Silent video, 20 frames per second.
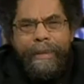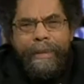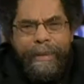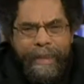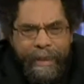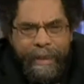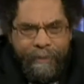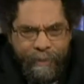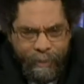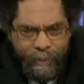
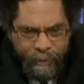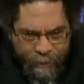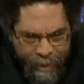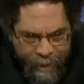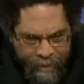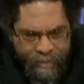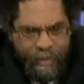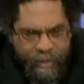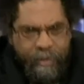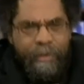
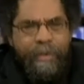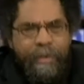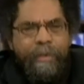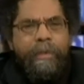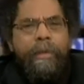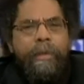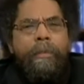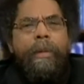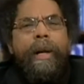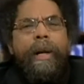deferential to
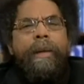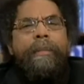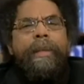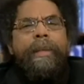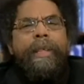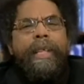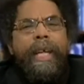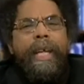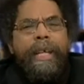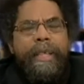
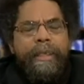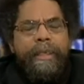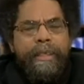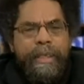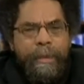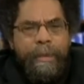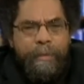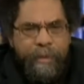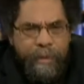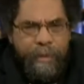Obama, that is
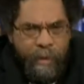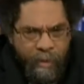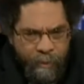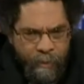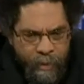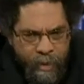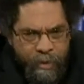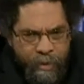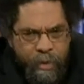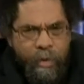
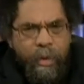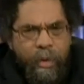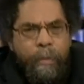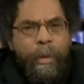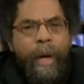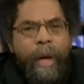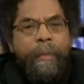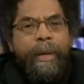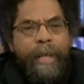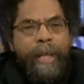subservient to
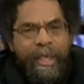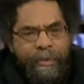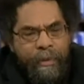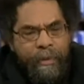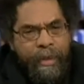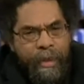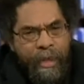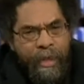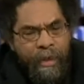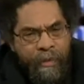Obama, and that's
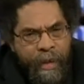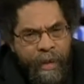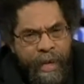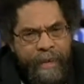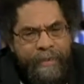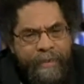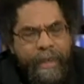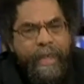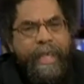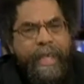what
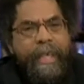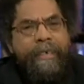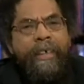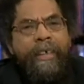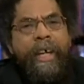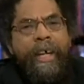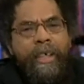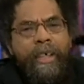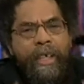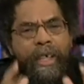niggerizing is.